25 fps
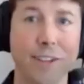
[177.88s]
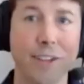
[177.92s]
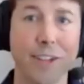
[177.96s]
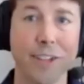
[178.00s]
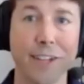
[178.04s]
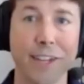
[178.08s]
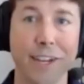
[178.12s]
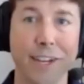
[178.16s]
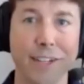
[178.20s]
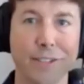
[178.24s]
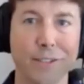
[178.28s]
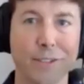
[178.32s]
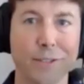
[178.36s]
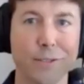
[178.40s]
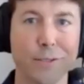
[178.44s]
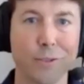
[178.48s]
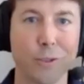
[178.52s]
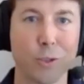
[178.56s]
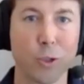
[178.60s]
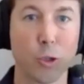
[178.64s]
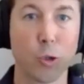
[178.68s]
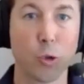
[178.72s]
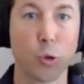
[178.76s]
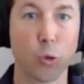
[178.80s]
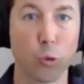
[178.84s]
that's
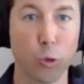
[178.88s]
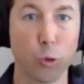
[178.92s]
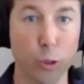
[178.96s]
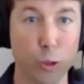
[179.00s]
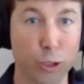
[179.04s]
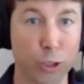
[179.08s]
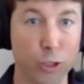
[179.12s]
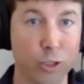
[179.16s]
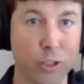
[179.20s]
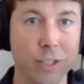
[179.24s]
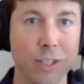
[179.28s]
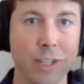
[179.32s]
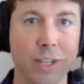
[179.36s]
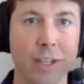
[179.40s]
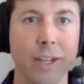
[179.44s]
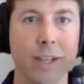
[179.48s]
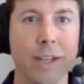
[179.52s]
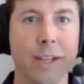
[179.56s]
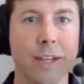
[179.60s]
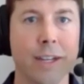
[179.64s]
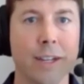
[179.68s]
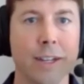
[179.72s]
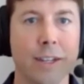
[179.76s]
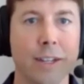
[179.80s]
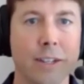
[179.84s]
crucial.
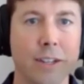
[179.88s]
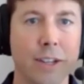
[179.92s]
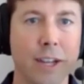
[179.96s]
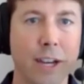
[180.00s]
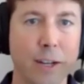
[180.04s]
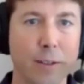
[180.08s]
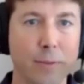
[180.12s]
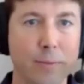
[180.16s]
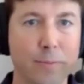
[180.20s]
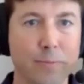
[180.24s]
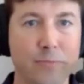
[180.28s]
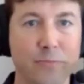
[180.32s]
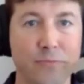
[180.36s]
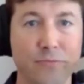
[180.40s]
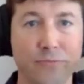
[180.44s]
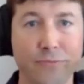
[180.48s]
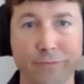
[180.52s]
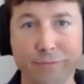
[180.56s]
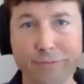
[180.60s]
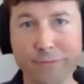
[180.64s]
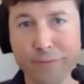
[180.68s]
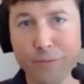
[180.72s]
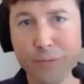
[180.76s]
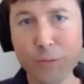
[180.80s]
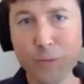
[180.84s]
Now,
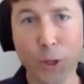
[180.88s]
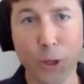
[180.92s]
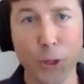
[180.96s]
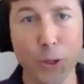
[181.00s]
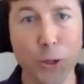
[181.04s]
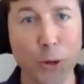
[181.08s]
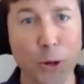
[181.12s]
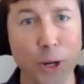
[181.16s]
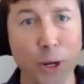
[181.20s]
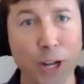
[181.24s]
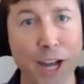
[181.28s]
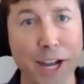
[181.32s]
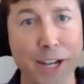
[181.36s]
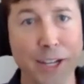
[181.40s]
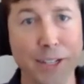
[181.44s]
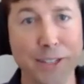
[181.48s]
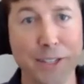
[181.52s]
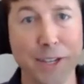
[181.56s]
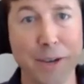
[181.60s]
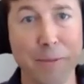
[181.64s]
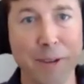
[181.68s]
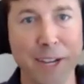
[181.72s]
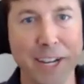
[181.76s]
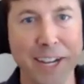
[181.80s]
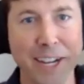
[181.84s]
you're an
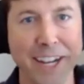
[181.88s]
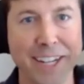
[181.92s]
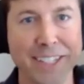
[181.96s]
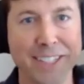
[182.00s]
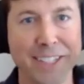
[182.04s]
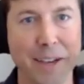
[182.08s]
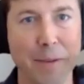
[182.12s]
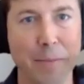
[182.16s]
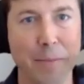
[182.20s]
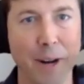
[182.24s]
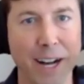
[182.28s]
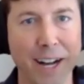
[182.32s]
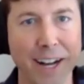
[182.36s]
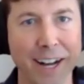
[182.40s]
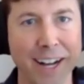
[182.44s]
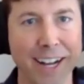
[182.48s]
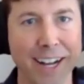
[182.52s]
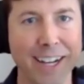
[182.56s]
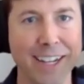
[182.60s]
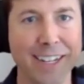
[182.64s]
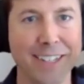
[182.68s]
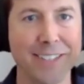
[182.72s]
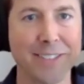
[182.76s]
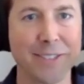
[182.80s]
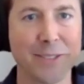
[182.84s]
academic, as am I,
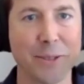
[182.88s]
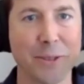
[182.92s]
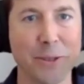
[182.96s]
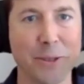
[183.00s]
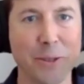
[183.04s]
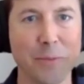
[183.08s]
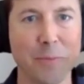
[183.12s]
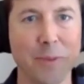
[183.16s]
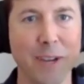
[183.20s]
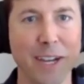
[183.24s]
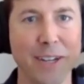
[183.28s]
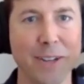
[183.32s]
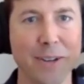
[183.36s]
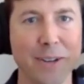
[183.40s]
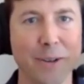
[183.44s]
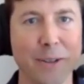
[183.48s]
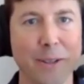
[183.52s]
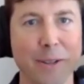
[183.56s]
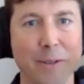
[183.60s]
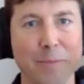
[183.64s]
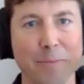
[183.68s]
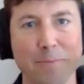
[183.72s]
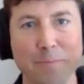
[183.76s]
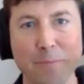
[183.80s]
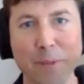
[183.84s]
and so you may know
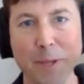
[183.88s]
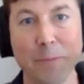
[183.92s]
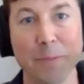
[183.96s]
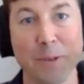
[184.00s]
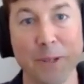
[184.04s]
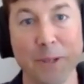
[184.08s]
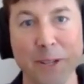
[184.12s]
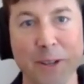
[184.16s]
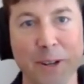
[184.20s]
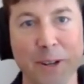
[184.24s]
that people in our